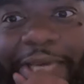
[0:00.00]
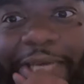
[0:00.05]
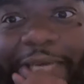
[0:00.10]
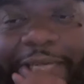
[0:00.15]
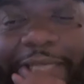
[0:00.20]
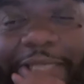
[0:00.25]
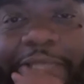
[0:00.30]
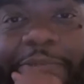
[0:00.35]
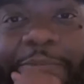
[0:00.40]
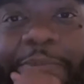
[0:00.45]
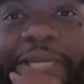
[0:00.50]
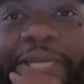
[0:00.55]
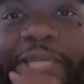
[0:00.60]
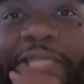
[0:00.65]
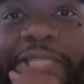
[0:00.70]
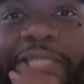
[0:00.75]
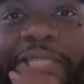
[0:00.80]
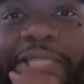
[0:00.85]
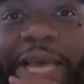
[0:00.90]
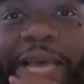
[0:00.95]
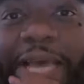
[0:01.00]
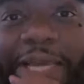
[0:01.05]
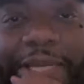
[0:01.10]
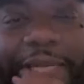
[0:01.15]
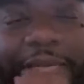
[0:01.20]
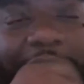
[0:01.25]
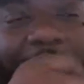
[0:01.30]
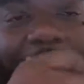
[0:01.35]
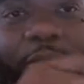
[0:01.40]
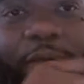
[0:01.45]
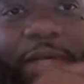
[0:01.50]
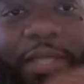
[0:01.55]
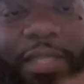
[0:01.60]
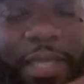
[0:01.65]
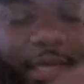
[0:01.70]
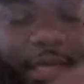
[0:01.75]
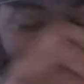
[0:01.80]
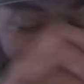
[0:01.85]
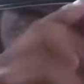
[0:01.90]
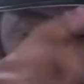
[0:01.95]
That is being stagnant.
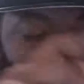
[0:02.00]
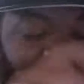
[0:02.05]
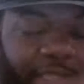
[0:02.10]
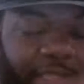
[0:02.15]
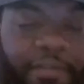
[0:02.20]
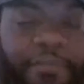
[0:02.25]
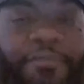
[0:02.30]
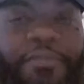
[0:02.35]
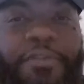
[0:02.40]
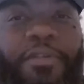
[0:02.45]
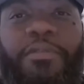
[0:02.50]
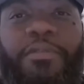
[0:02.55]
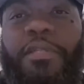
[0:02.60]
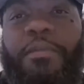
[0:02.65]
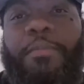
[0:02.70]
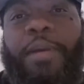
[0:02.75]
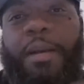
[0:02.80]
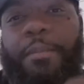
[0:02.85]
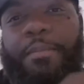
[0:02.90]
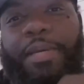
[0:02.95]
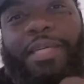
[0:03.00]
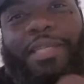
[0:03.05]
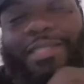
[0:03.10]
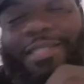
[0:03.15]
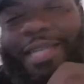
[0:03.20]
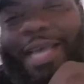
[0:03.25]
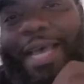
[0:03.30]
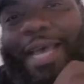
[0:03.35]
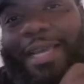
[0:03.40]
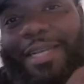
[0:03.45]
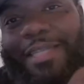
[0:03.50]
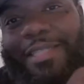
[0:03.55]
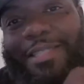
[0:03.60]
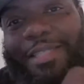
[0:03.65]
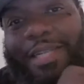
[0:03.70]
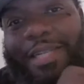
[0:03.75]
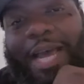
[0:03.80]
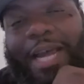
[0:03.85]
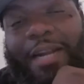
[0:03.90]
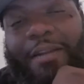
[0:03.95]
And one thing that is confusing about being
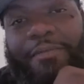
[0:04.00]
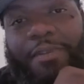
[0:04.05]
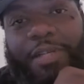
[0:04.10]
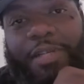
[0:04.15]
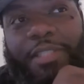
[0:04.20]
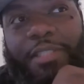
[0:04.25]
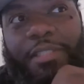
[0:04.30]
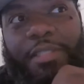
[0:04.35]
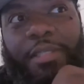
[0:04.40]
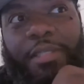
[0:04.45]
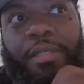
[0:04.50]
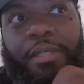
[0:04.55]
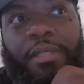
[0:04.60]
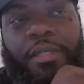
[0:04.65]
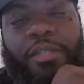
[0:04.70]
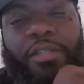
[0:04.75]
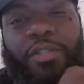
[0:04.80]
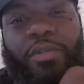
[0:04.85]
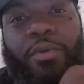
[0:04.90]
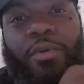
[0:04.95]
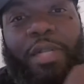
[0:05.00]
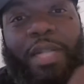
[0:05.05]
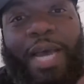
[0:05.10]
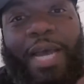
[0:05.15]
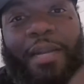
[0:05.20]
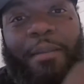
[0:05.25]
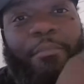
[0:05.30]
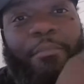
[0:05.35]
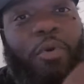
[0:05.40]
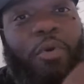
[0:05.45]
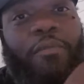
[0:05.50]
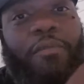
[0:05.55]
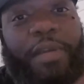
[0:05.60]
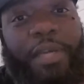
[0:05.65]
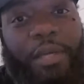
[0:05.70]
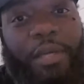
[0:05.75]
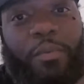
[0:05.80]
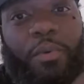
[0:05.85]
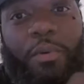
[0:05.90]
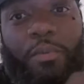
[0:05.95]
stagnant is a lot of us do a lot of
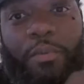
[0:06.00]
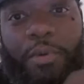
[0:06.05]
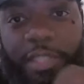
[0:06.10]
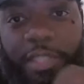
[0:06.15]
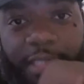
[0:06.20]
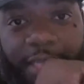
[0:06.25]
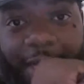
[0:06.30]
moving